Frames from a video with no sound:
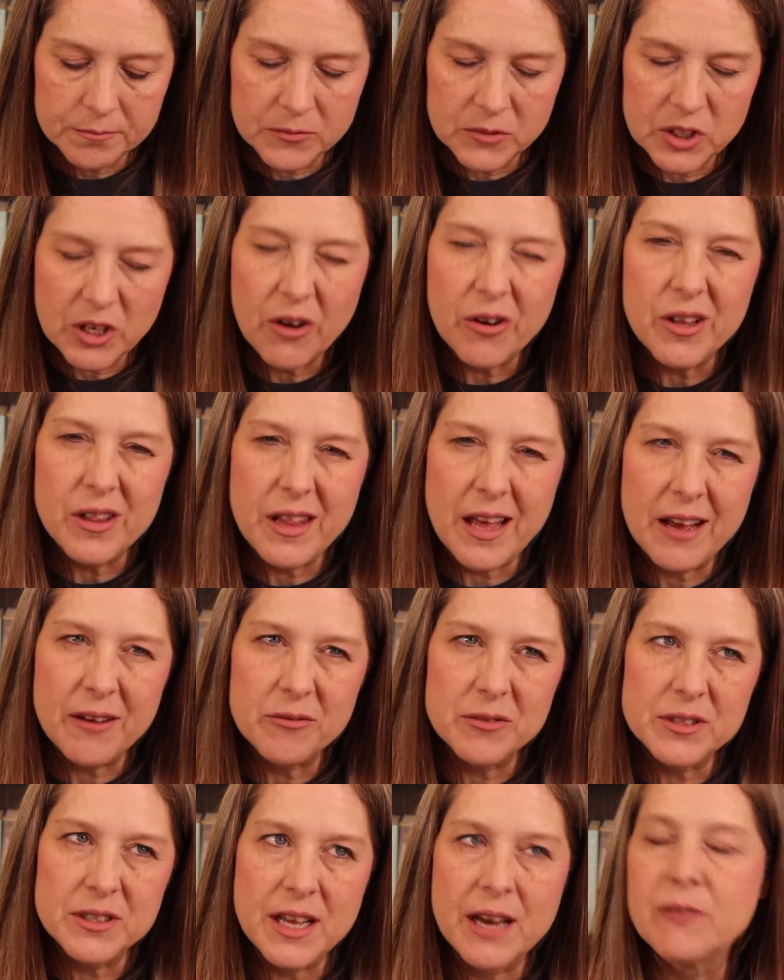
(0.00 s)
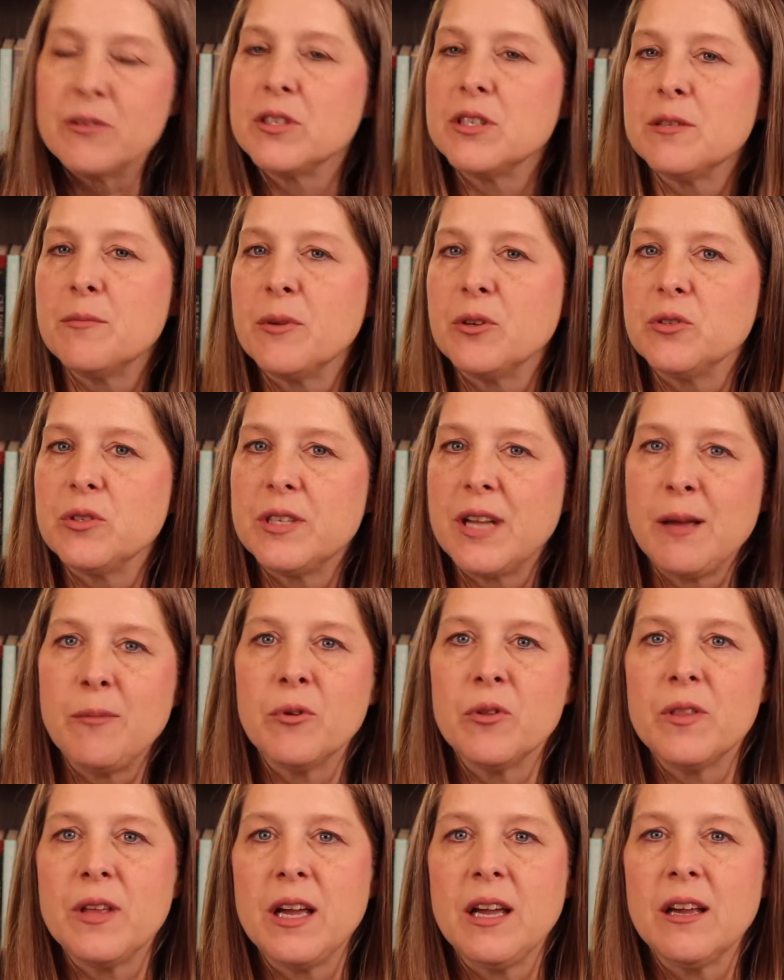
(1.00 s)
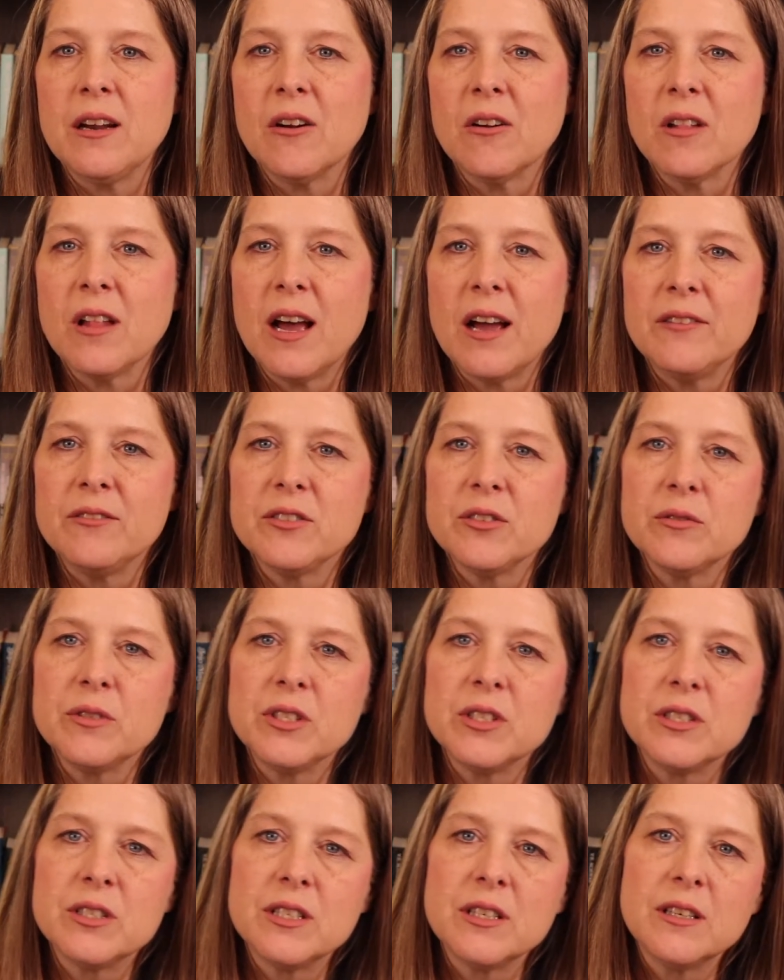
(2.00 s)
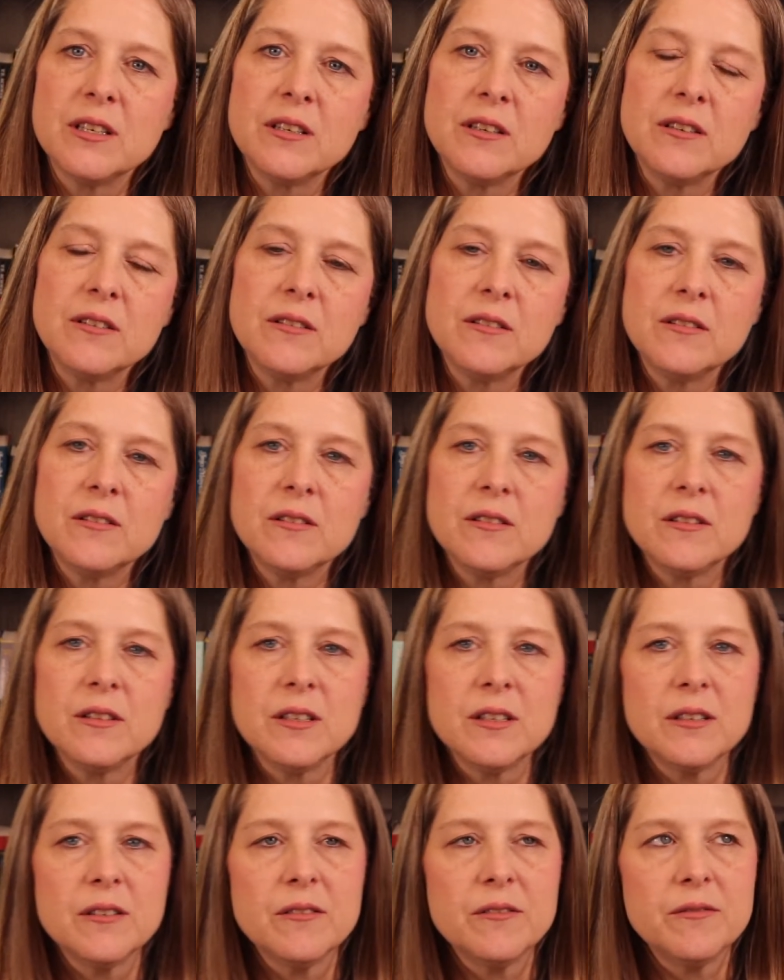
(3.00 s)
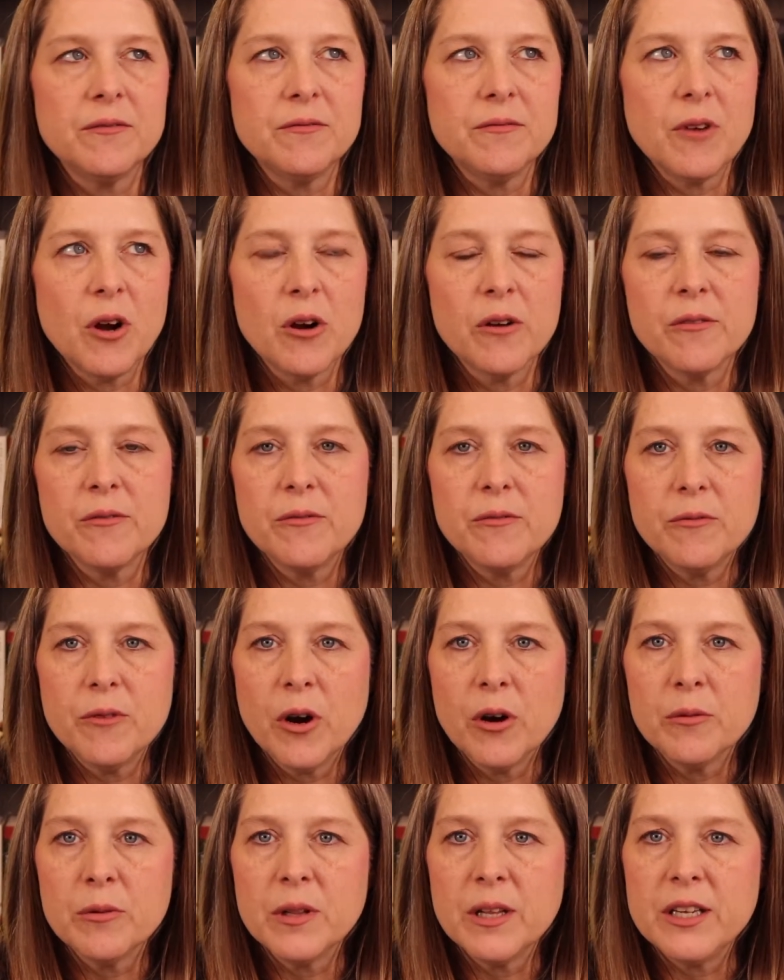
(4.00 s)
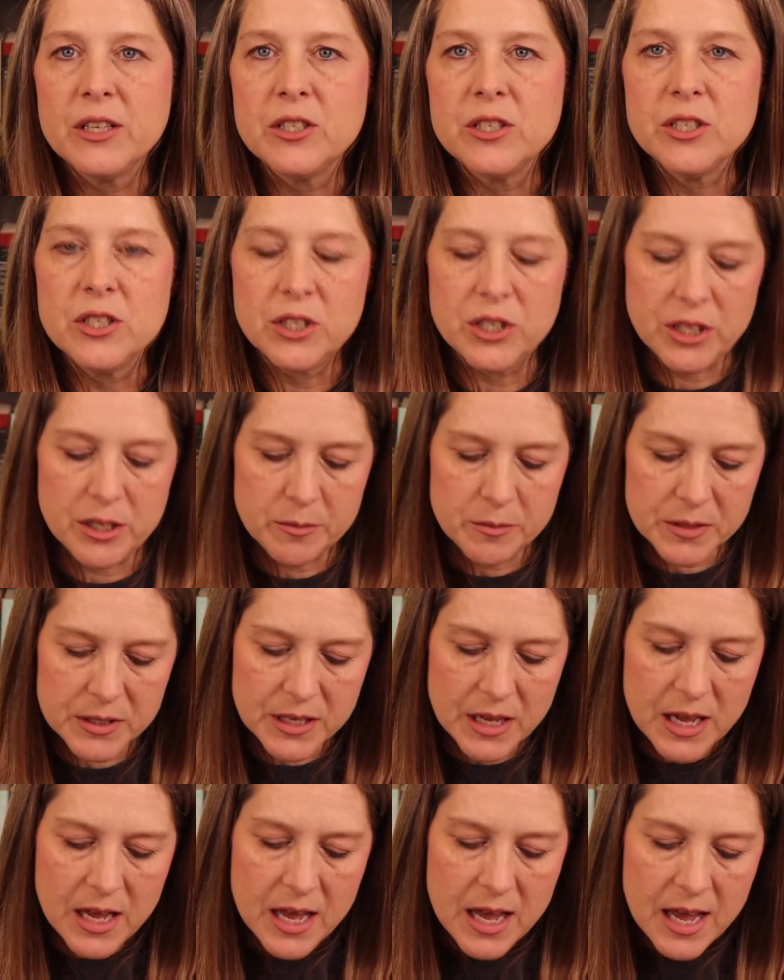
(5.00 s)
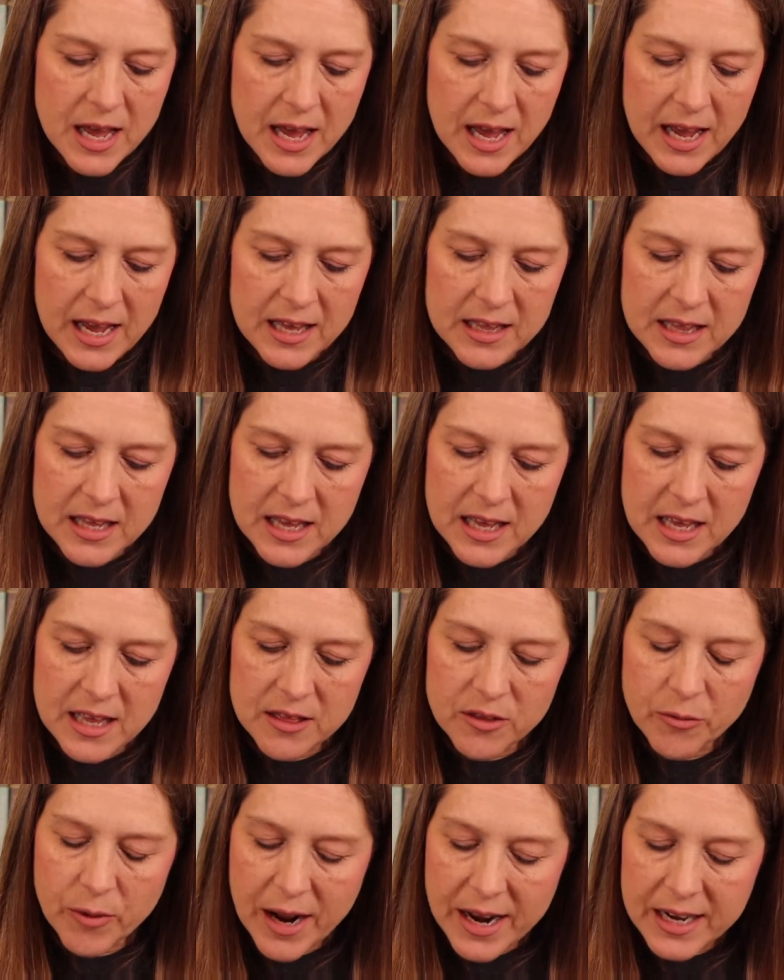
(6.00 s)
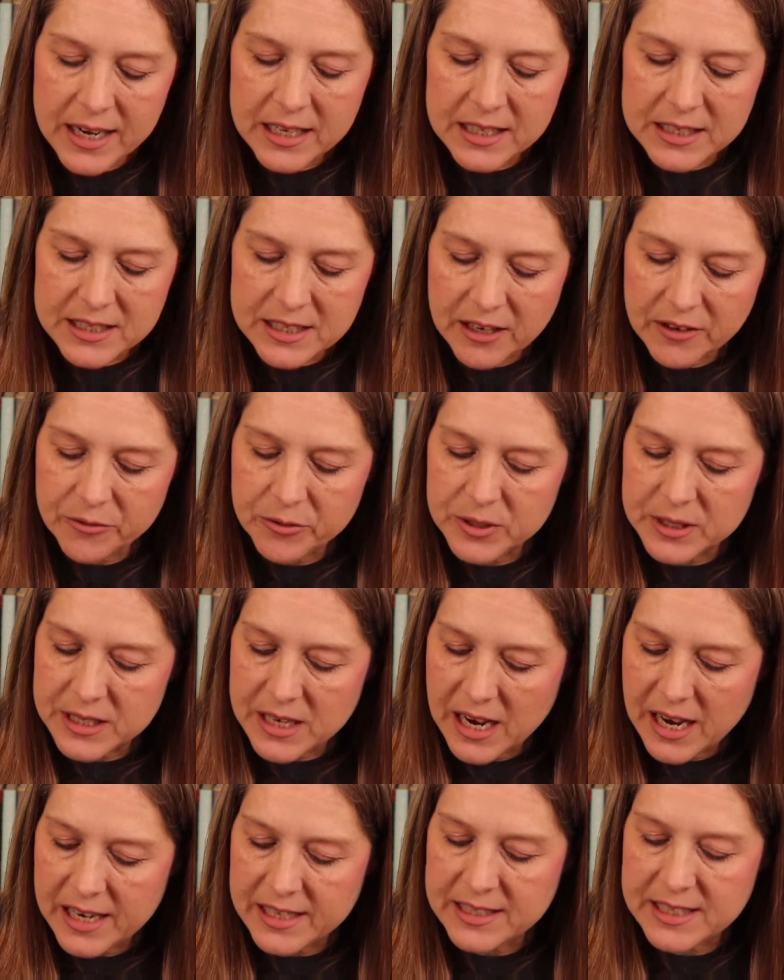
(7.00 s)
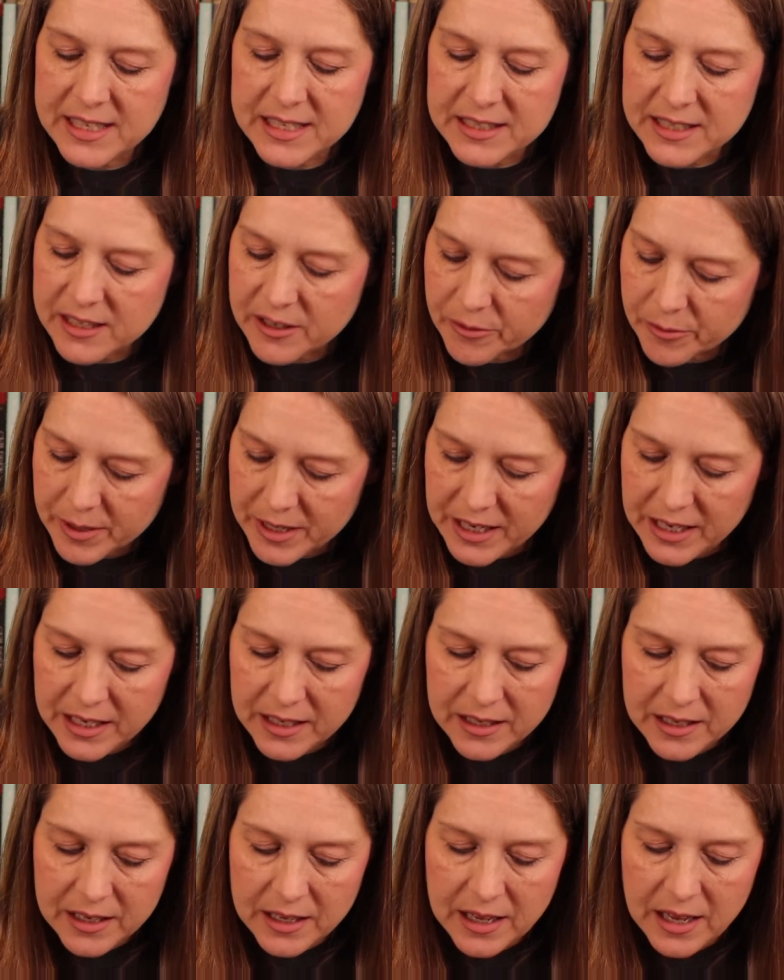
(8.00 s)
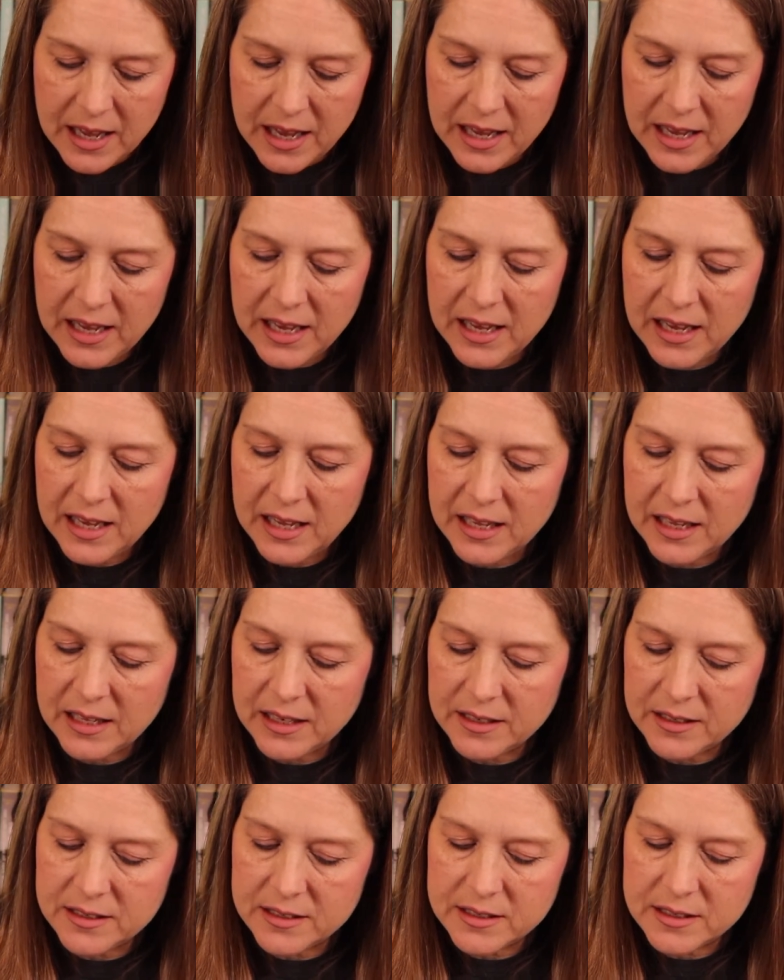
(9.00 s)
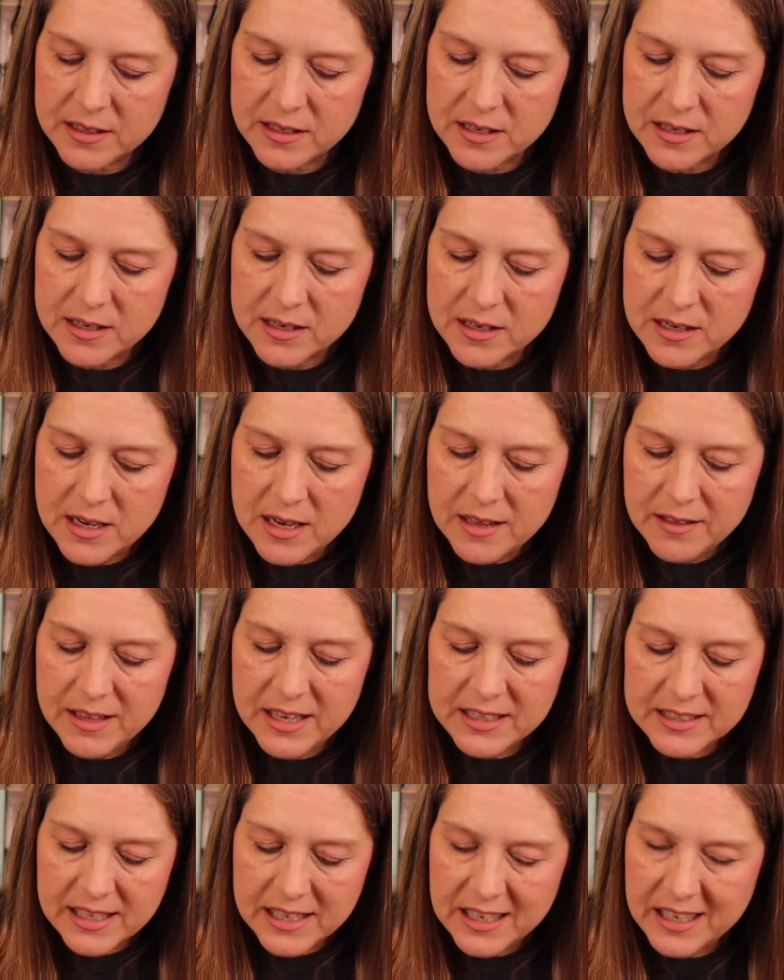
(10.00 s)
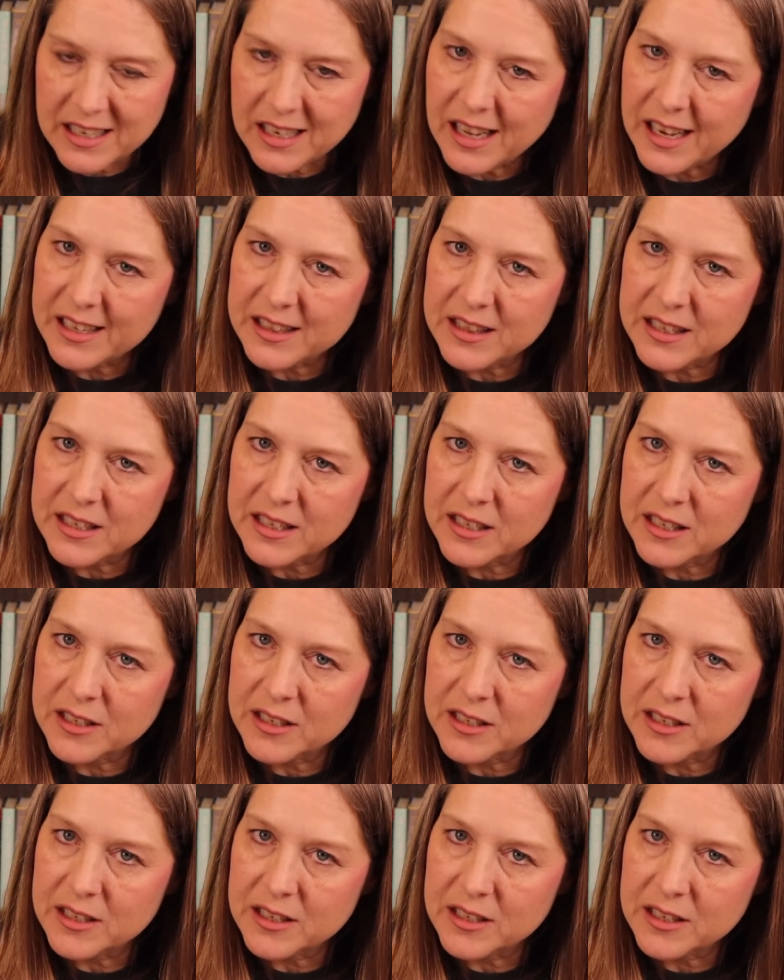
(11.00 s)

so that was the most stable thing in our lives, was our relationships. And then the writing itself was nice, easy to read, and things I didn't like